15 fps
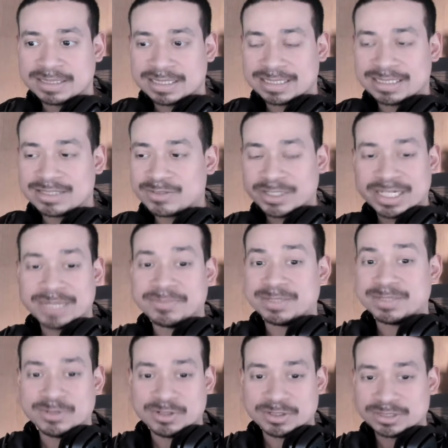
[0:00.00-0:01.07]
Another one named
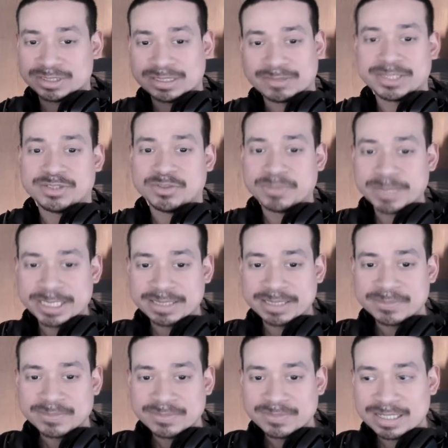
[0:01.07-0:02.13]
them all was like way too
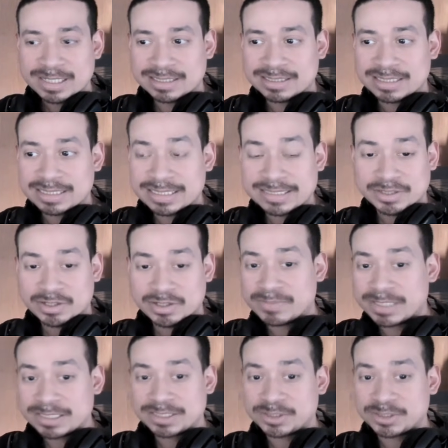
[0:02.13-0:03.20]
many. Uh, and they started
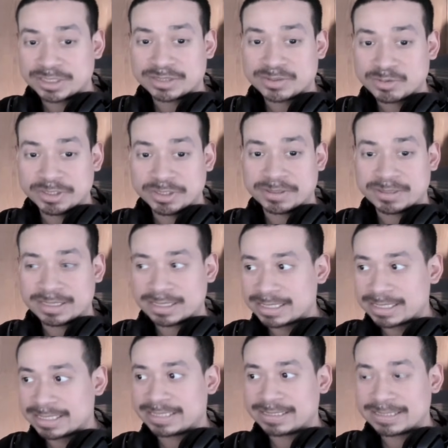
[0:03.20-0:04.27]
messaging Twitter like,
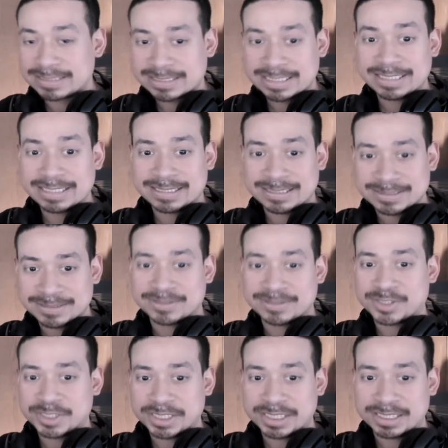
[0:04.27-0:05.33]
"Hey, this guy is
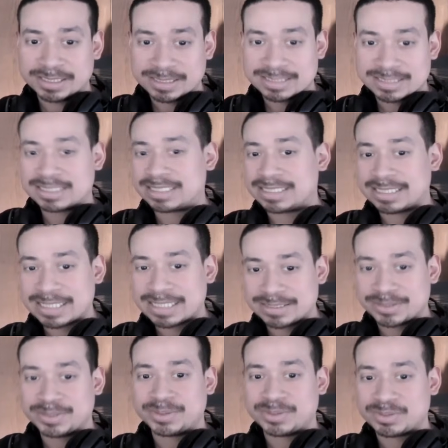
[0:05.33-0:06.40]
legit. This guy
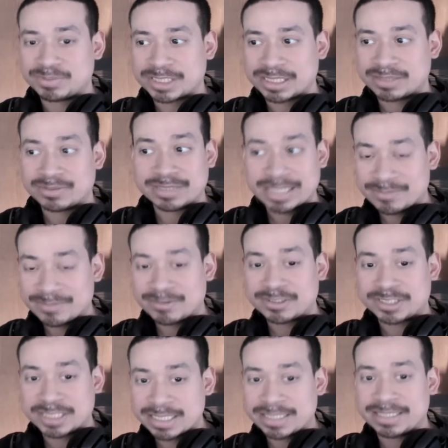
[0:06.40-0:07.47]
has a YouTube channel. That was
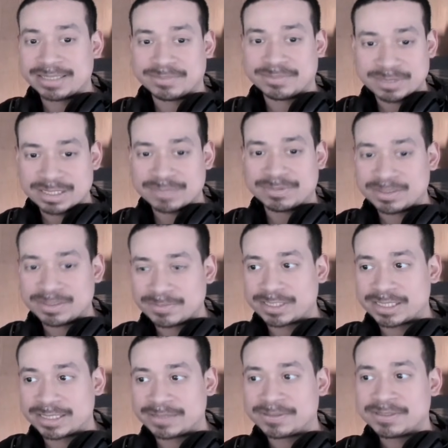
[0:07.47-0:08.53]
not him. Blah blah
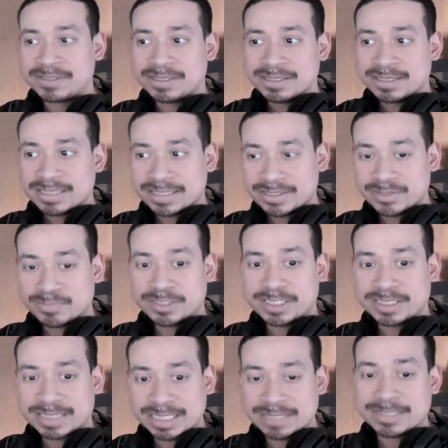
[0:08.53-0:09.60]
blah." Can you
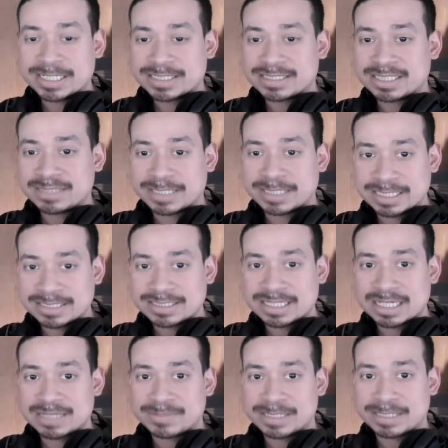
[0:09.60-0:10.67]
please get back to him
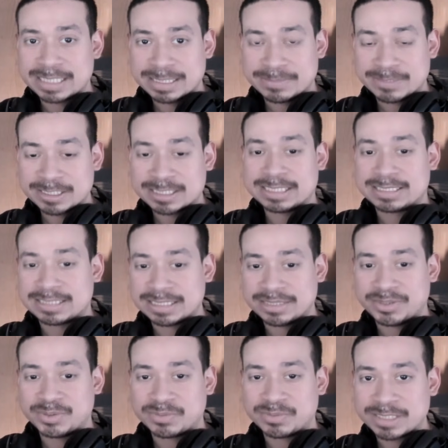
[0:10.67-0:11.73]
ASAP? He he
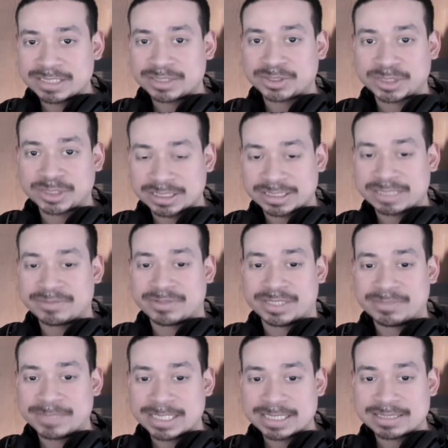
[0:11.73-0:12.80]
sent you a message. You guys never
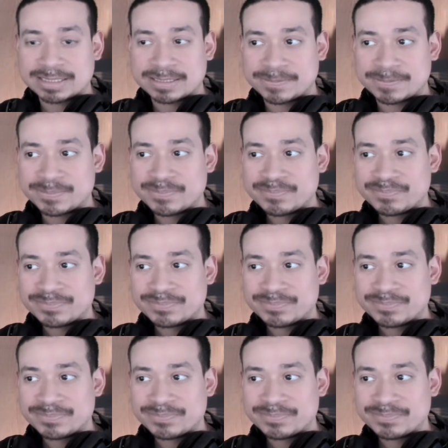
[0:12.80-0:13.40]
got back to him.